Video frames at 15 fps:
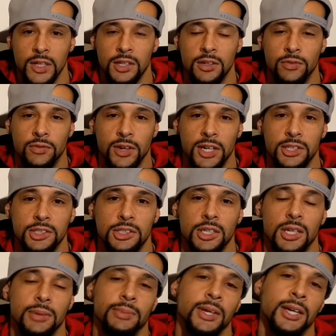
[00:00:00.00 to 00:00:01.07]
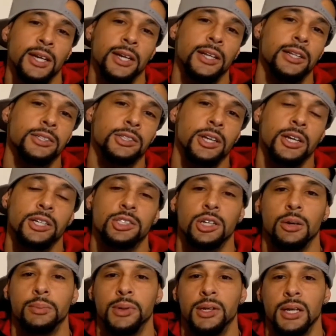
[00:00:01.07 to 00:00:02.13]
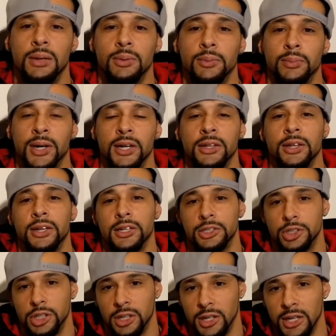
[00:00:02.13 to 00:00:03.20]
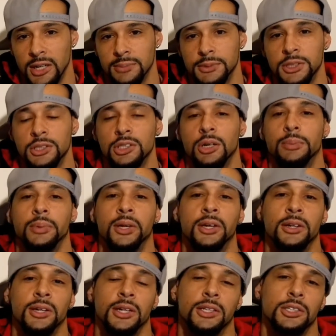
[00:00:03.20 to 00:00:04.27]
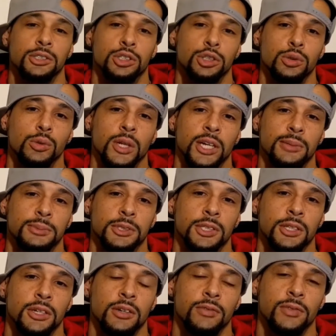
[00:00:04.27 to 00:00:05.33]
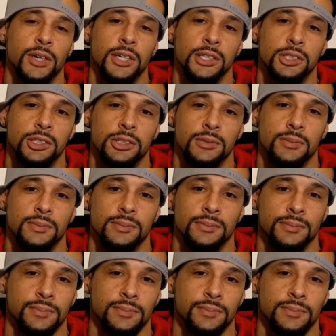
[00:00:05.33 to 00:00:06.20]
give it a device name. In this case, I'll be naming mine the kitchen lamp since I'll be connecting two lamps to the device.